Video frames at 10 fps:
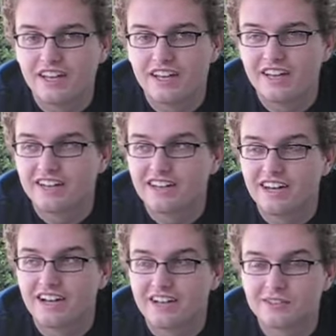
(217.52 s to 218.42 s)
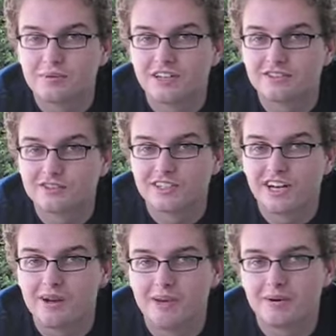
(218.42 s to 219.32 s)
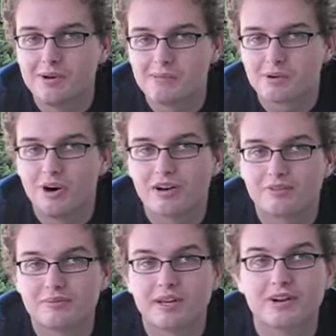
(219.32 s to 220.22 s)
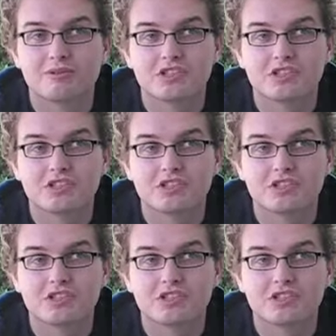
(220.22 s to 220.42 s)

It's pretty interesting. I made a paper wallet from there,